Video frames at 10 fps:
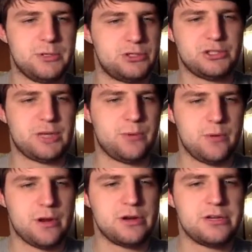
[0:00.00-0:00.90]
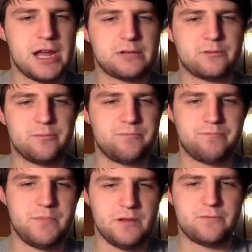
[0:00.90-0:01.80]
is just like pre-rendered text from
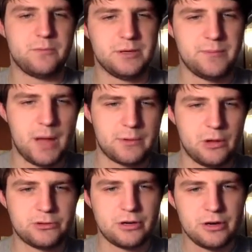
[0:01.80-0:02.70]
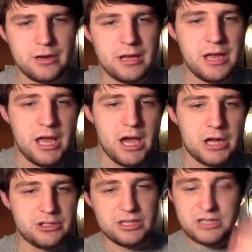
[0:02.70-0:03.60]
from in pop culture. Uh,
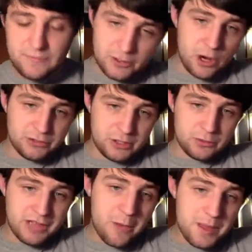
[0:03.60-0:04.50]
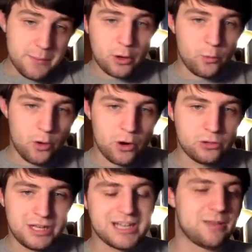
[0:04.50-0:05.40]
the difficulty will now be per
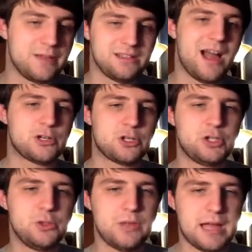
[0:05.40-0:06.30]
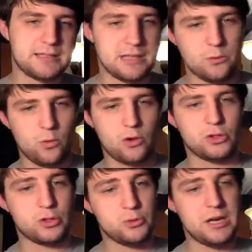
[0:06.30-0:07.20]
world and can be locked to that said world or
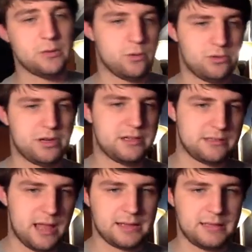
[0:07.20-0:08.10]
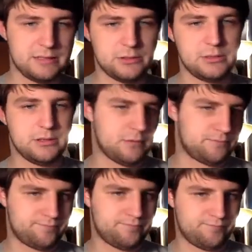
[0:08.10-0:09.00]
to any world that is locked into. You
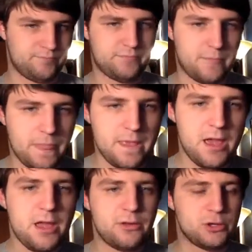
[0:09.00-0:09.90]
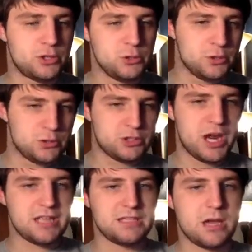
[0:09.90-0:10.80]
know, there are two new
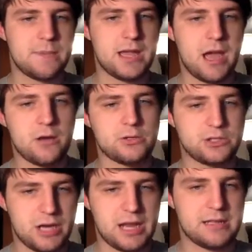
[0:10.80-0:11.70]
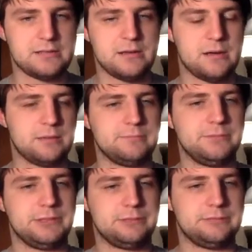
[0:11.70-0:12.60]
shades coming out. Shades are
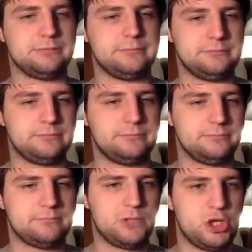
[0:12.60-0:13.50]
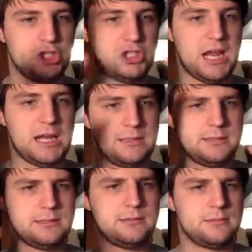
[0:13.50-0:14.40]
you know
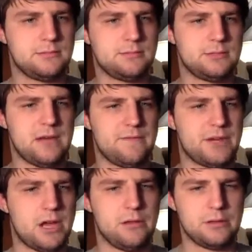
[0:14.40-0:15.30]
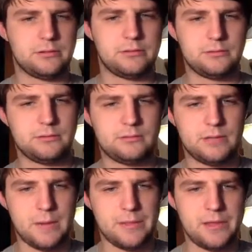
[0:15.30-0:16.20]
shades, kind of a color
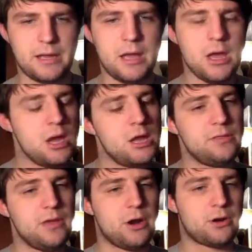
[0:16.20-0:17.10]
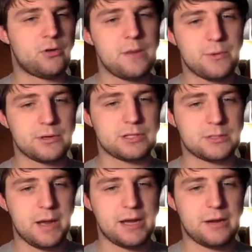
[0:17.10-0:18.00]
type of thing. They're creeper and
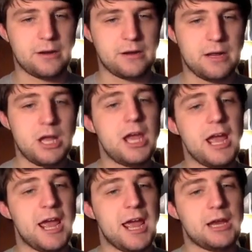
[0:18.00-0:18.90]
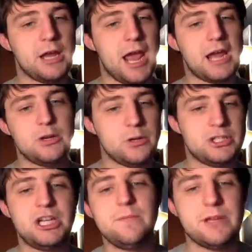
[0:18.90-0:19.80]
spider and a new
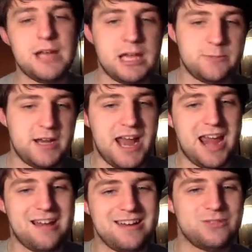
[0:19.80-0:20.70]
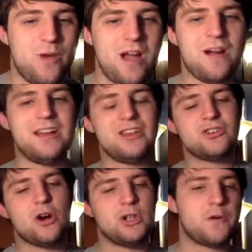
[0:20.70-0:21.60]
achievement has been added as well. It is
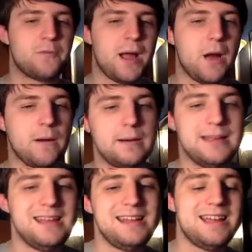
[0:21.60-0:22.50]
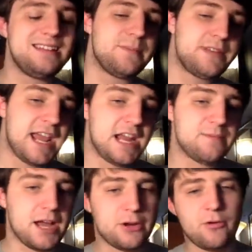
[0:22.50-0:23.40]
called Overpowered. It is obtained
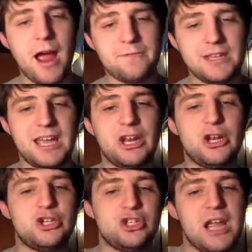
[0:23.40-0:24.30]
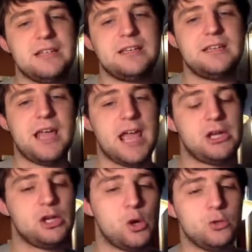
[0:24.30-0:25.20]
by crafting and enchanting a
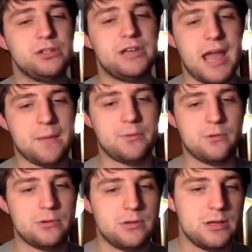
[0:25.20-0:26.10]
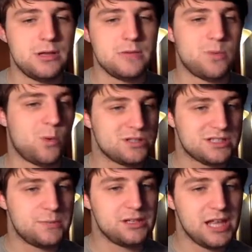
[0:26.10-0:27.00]
golden apple. But one
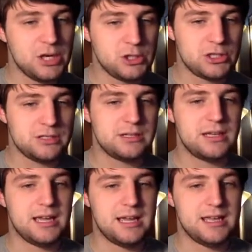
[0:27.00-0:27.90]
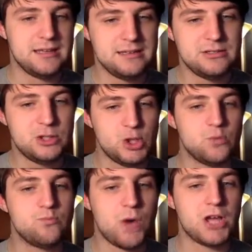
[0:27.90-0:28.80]
stipulation is you
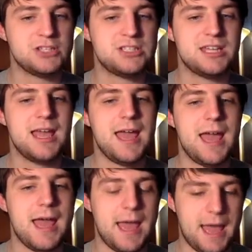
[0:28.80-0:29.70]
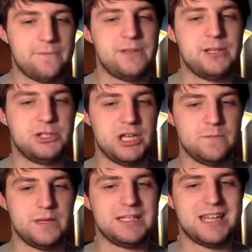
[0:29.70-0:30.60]
must have the
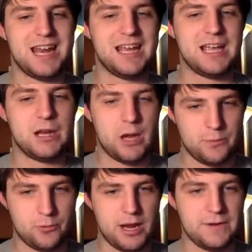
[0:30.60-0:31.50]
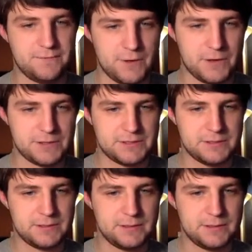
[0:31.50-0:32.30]
achievement getting an upgrade first.